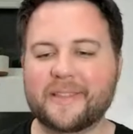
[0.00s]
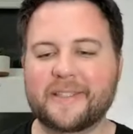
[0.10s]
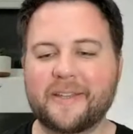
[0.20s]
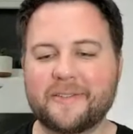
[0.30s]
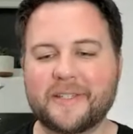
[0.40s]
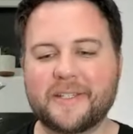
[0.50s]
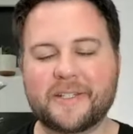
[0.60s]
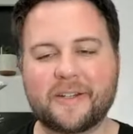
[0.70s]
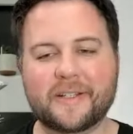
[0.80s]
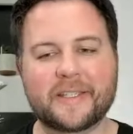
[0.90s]
the San Jose
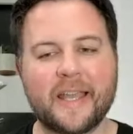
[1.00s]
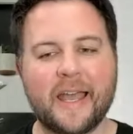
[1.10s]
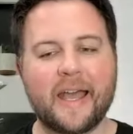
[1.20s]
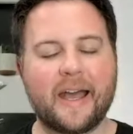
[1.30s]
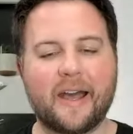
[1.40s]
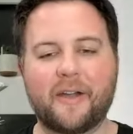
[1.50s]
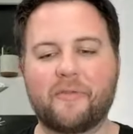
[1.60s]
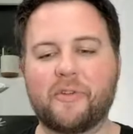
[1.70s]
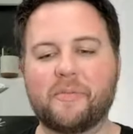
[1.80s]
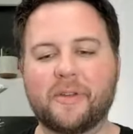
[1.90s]
Sharks uh,
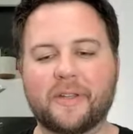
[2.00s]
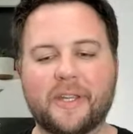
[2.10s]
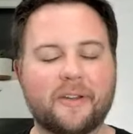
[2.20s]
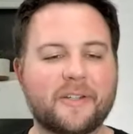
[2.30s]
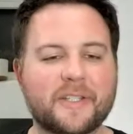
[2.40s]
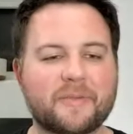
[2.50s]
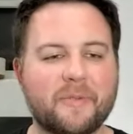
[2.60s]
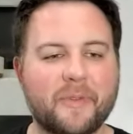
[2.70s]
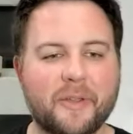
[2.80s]
rebuild here in just one